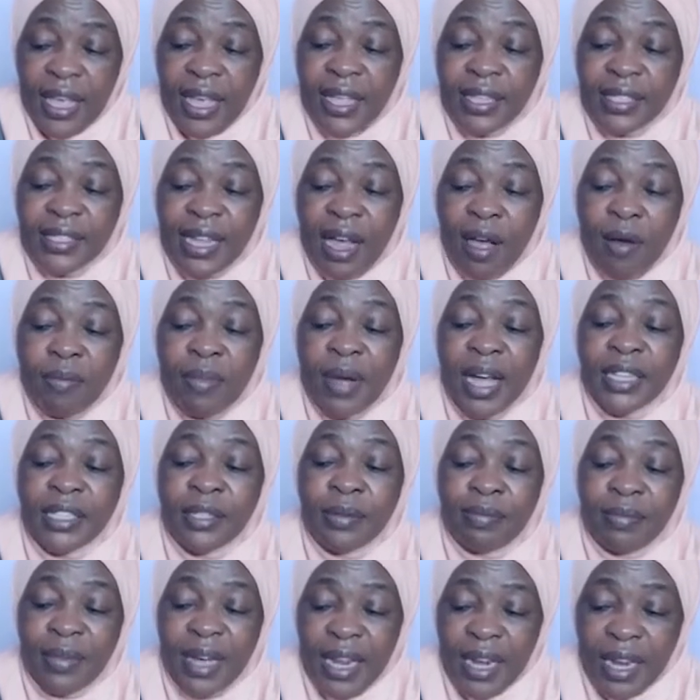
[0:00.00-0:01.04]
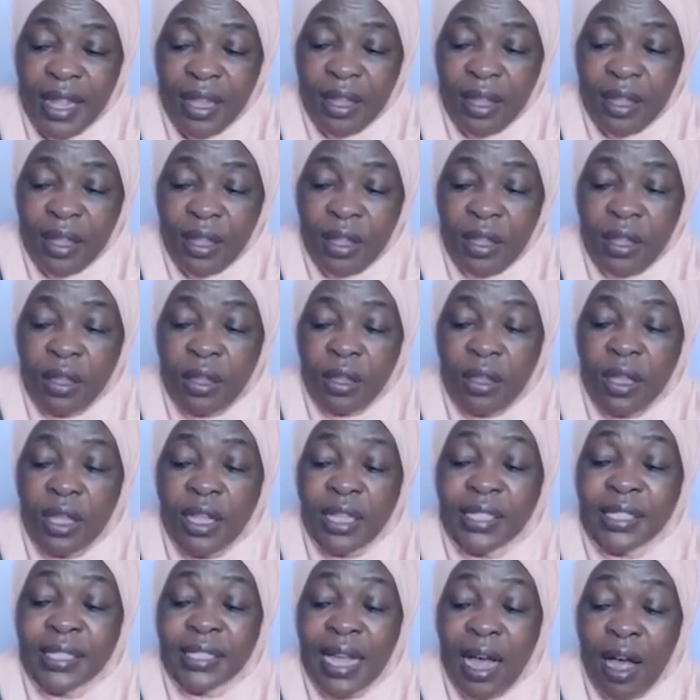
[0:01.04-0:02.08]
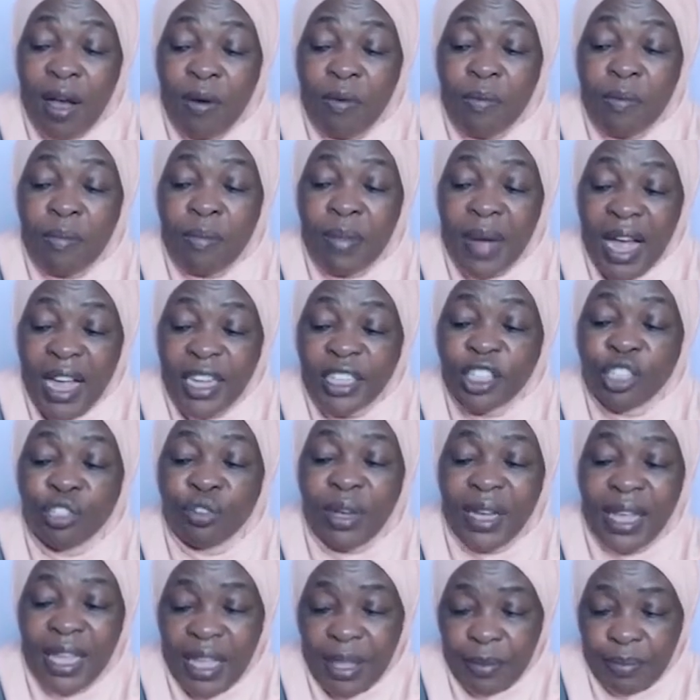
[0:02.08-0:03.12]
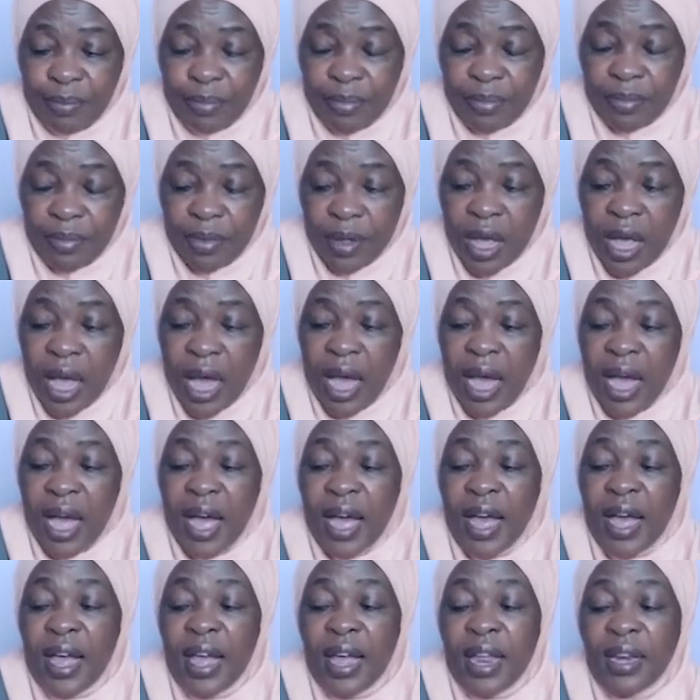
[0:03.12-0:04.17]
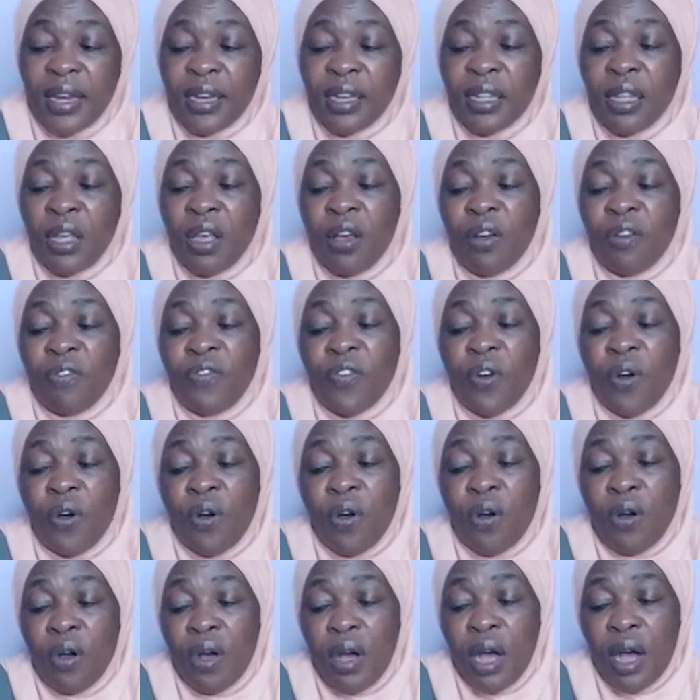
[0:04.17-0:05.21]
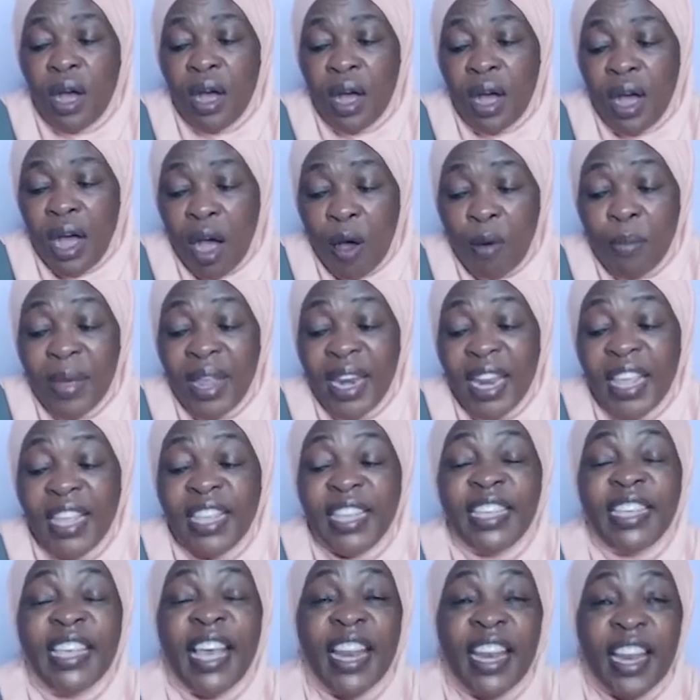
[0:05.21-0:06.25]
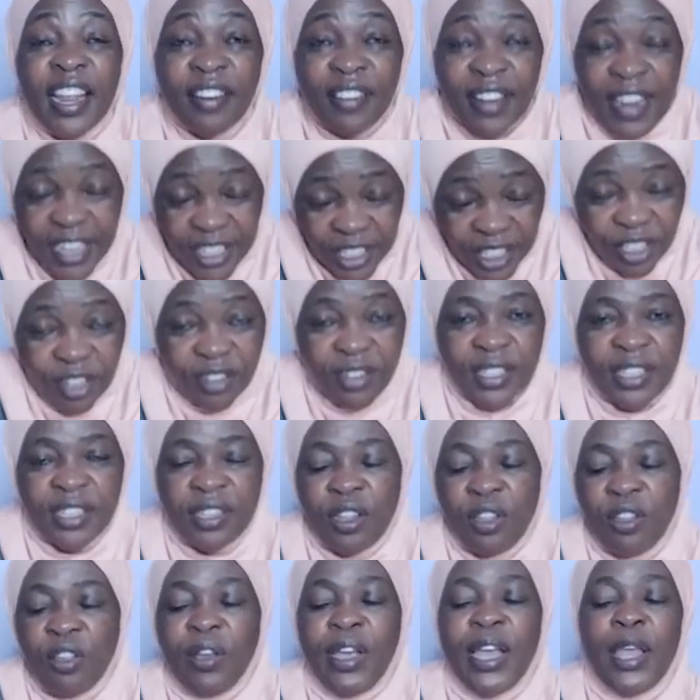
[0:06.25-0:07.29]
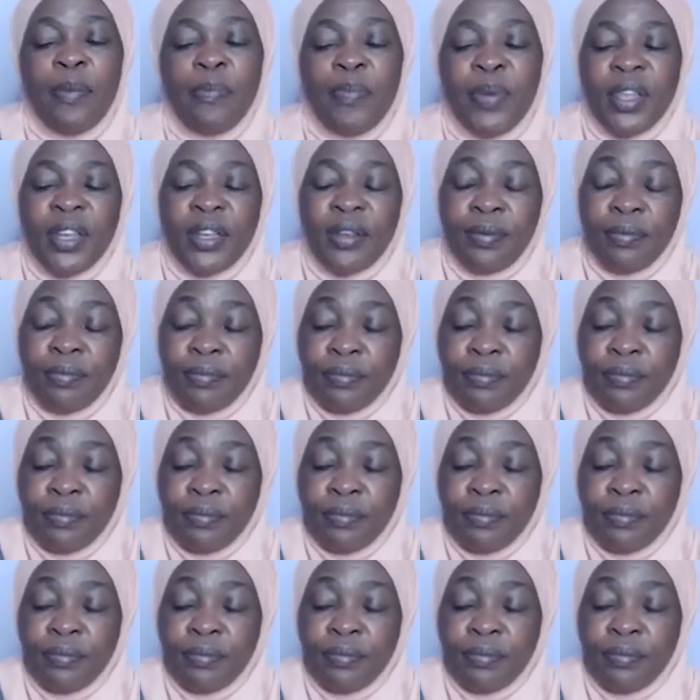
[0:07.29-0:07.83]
It's how much money, it's how much you keep, and for how many generations you keep it.